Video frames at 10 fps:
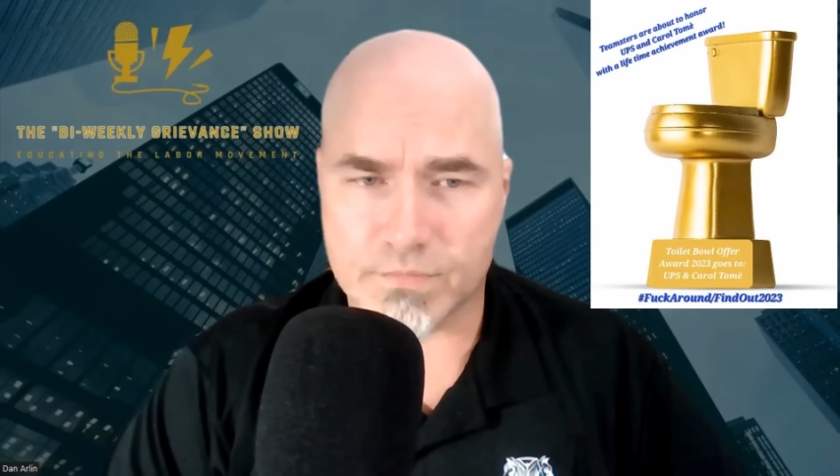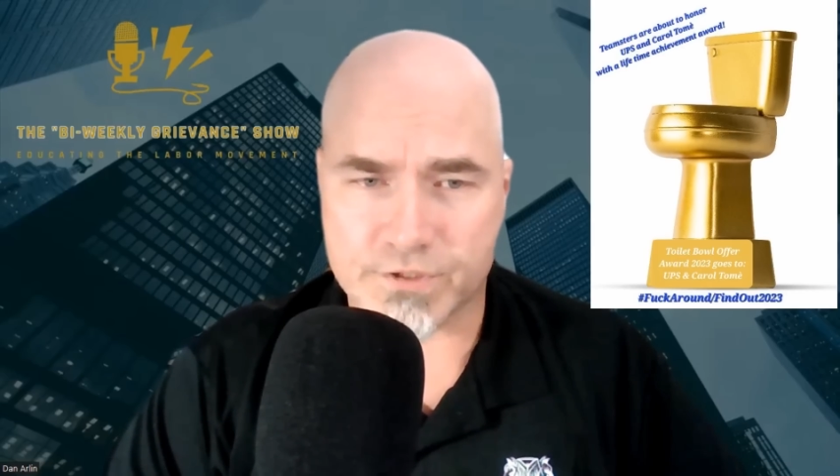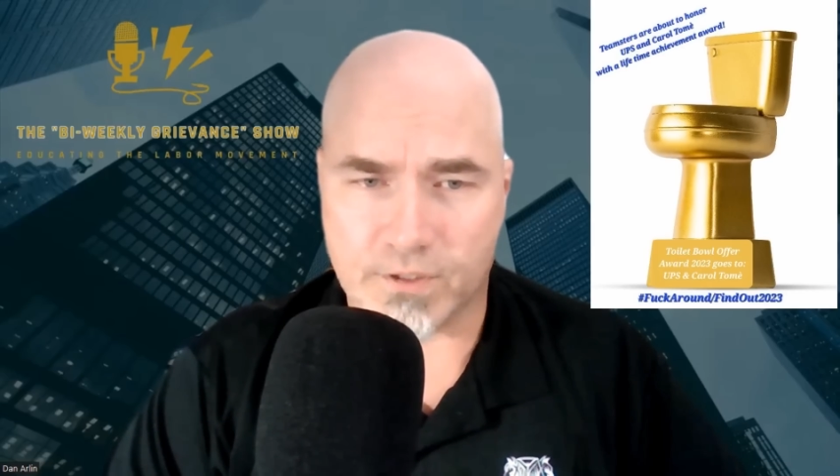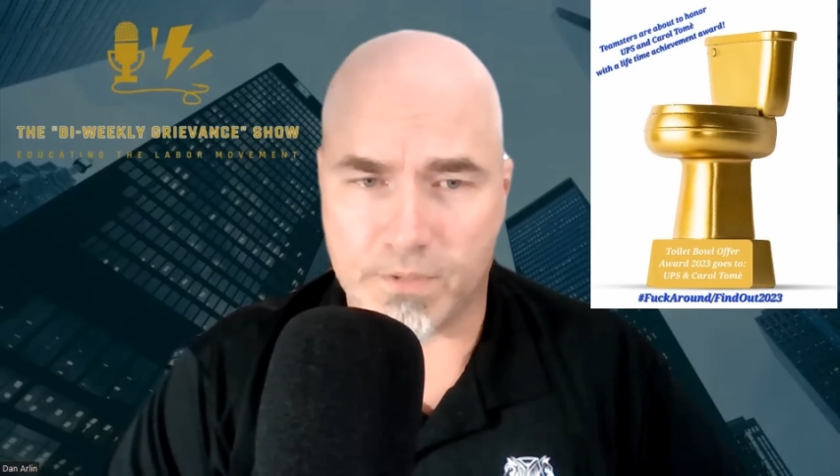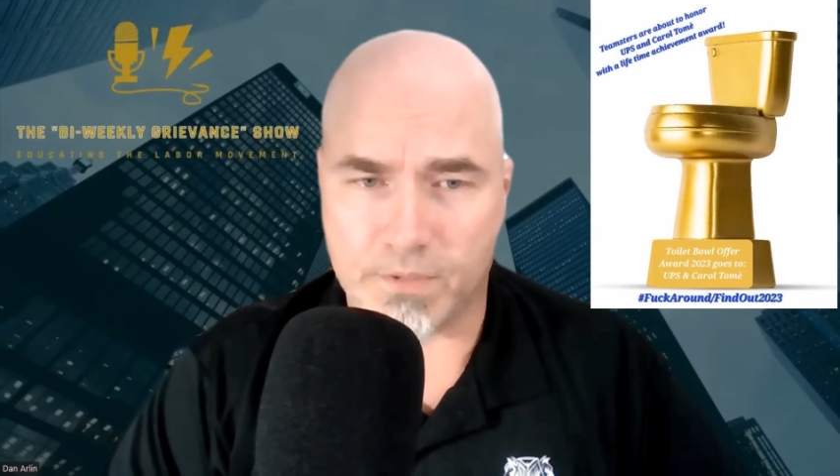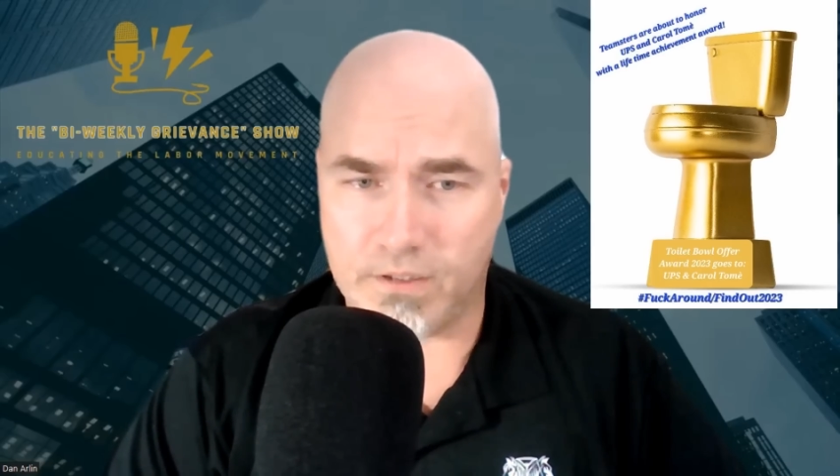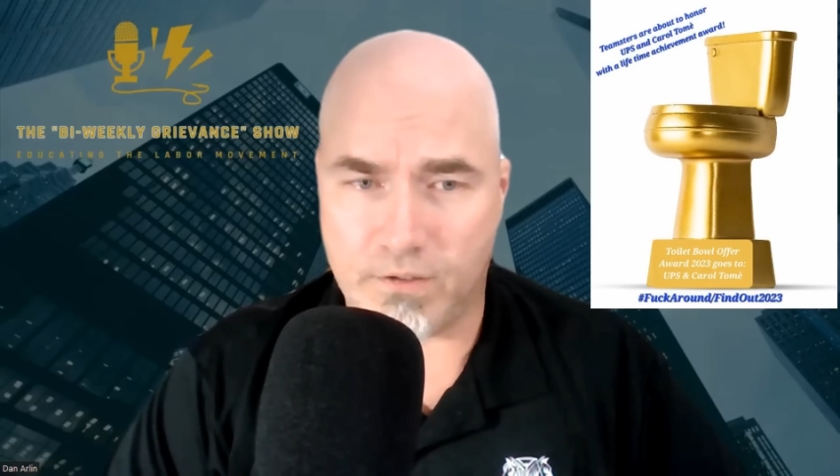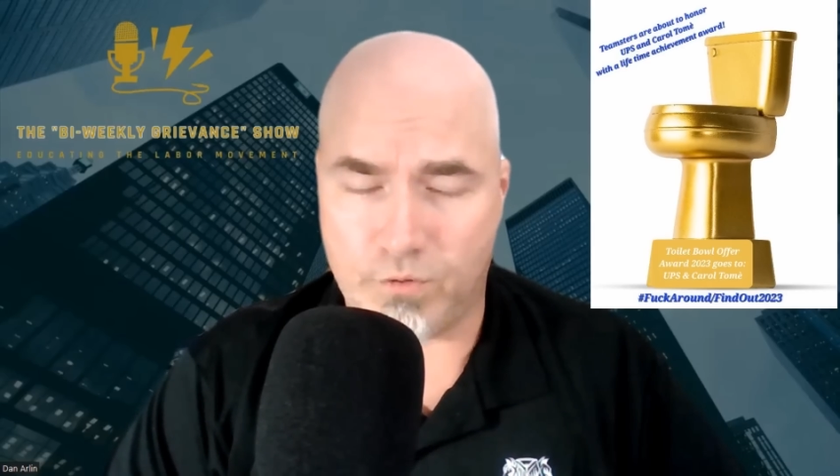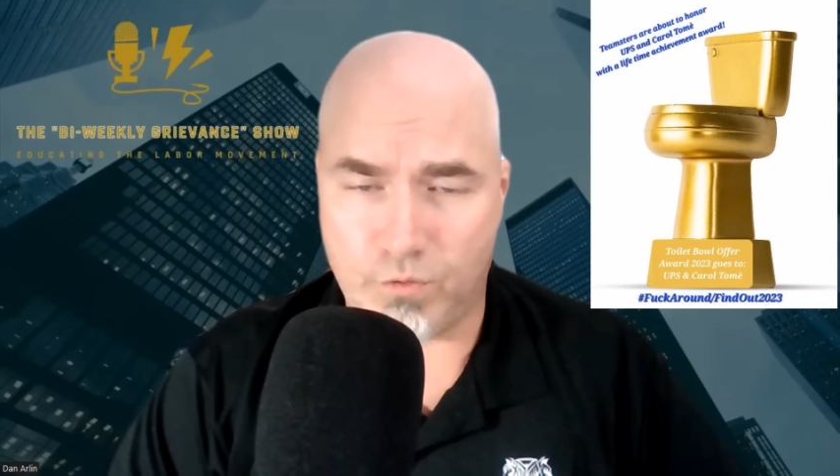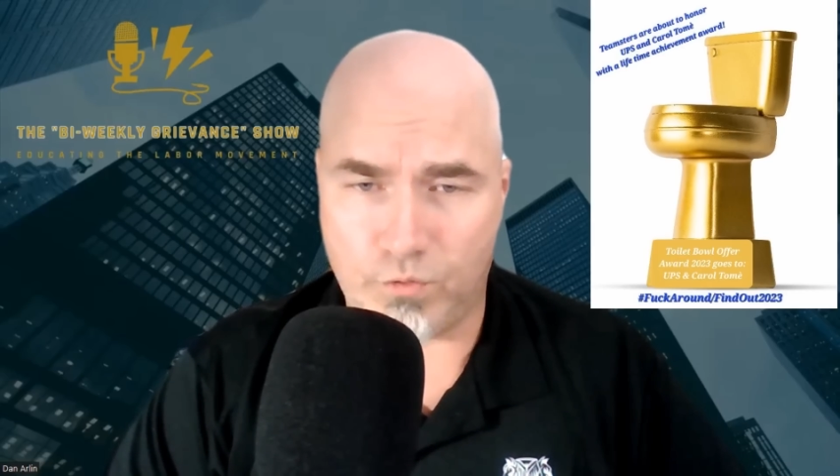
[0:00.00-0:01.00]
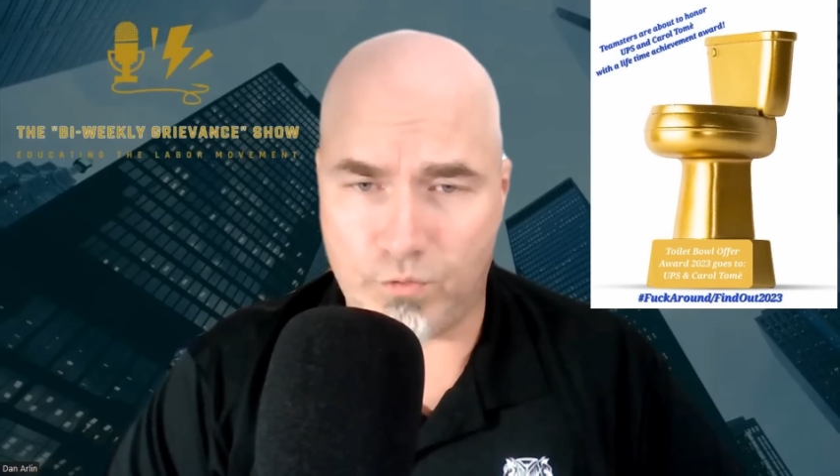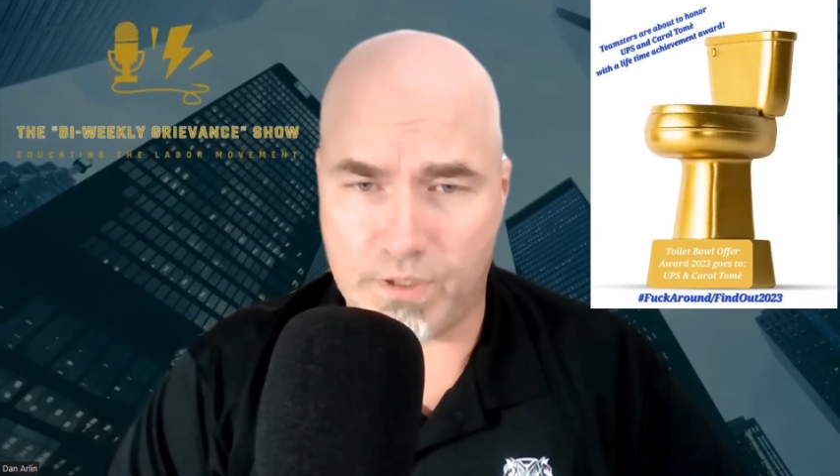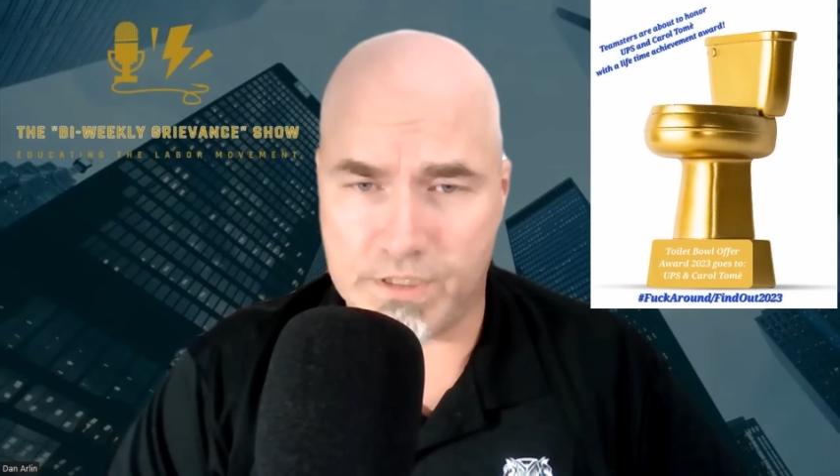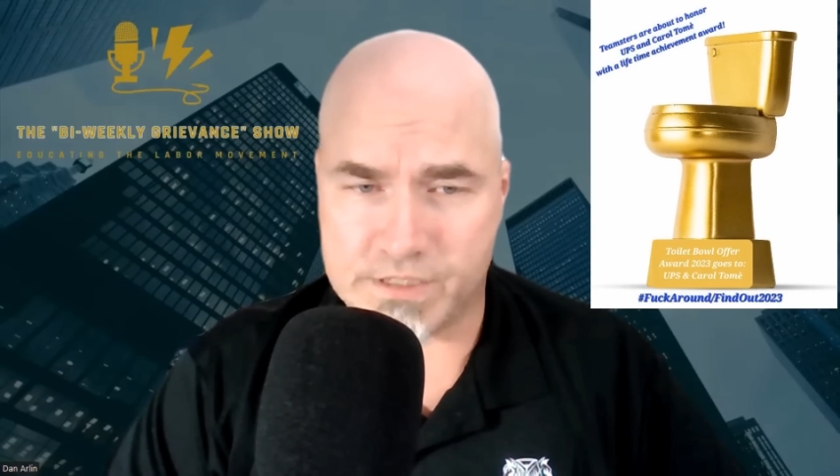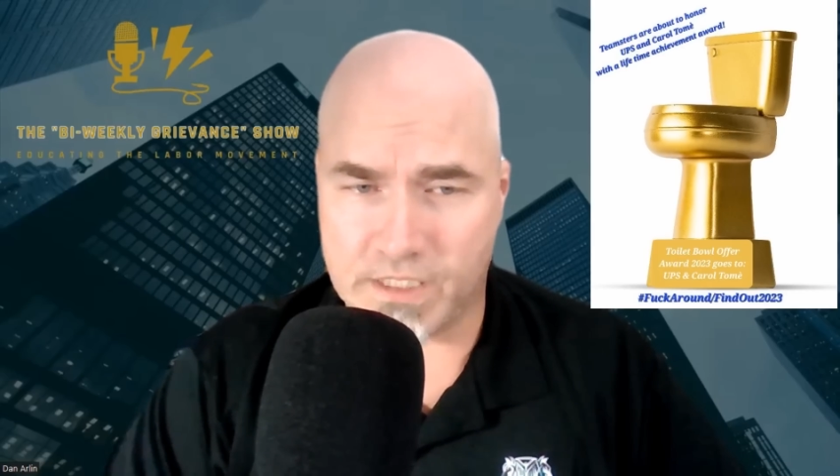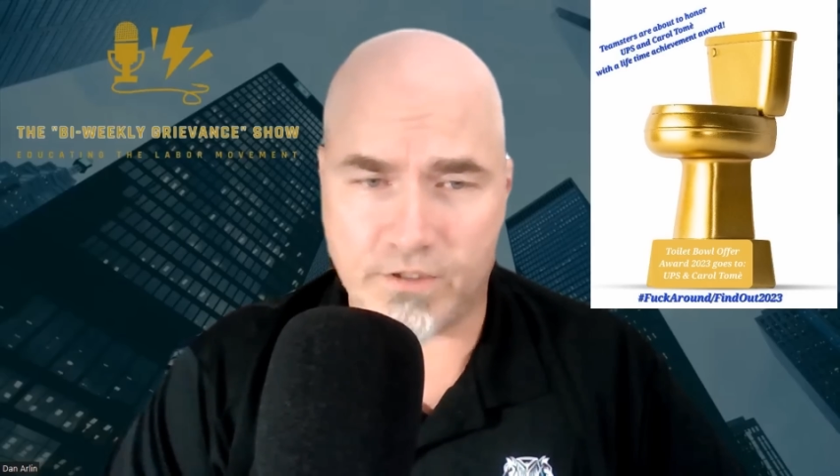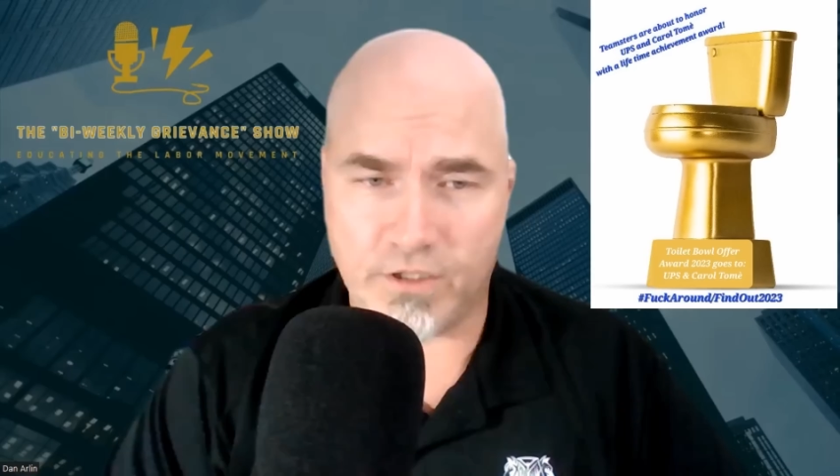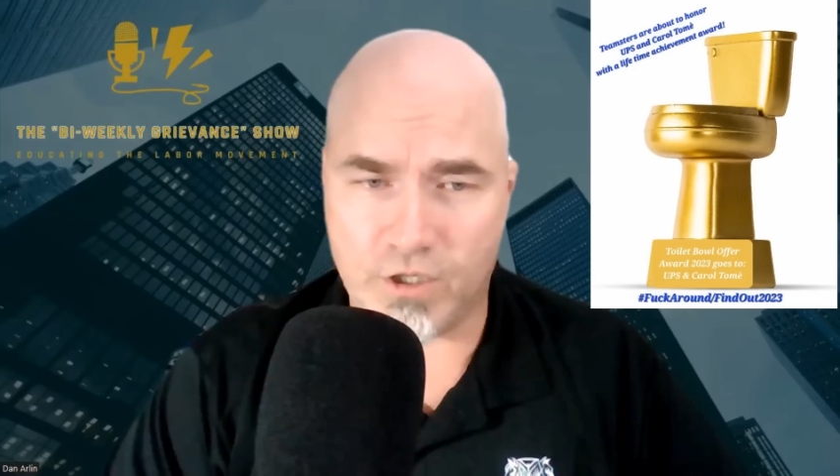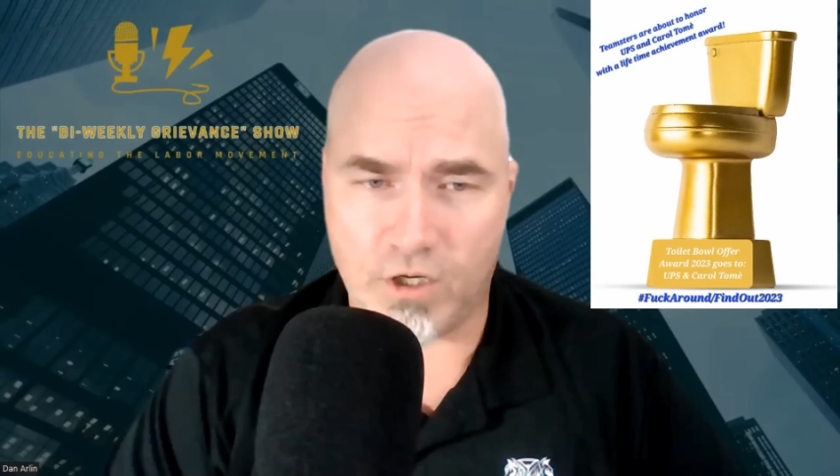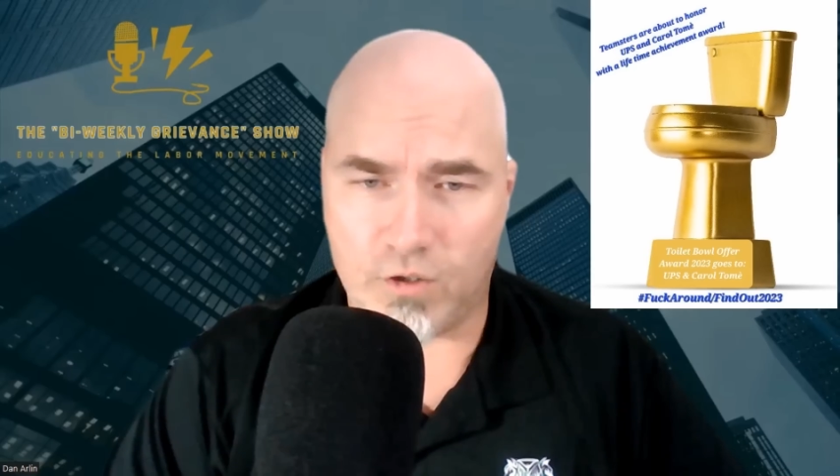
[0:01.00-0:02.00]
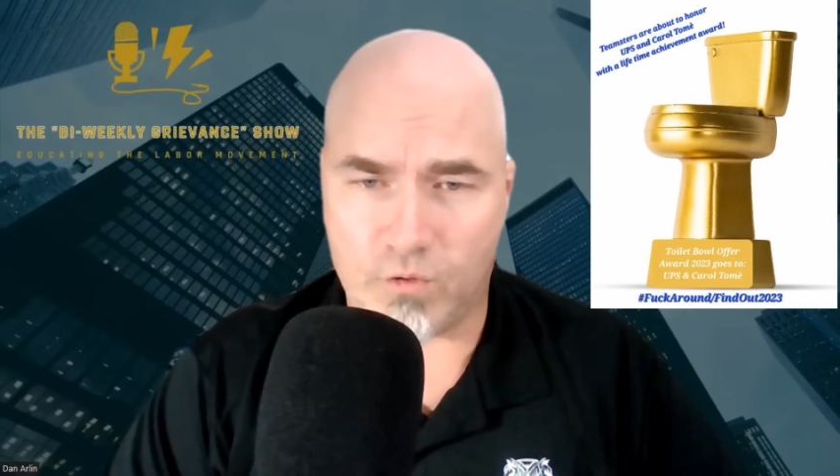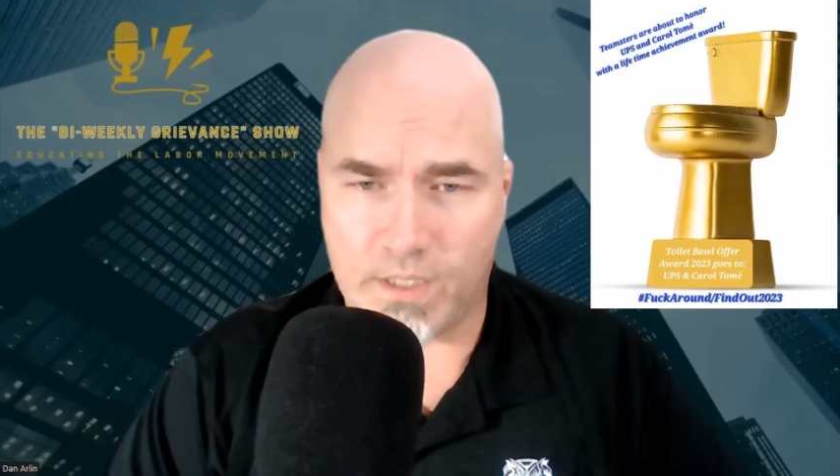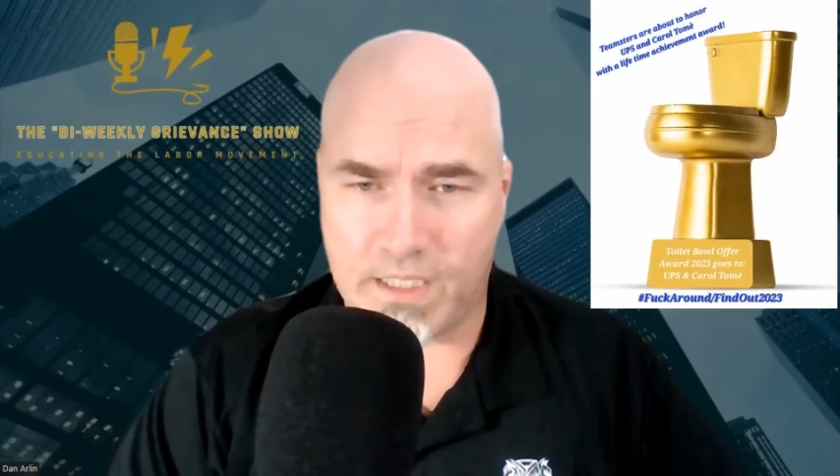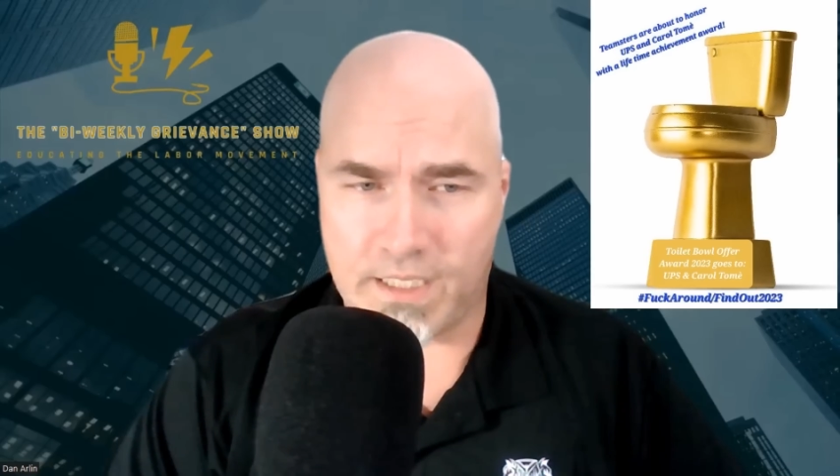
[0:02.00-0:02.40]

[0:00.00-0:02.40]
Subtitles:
somebody who is in the know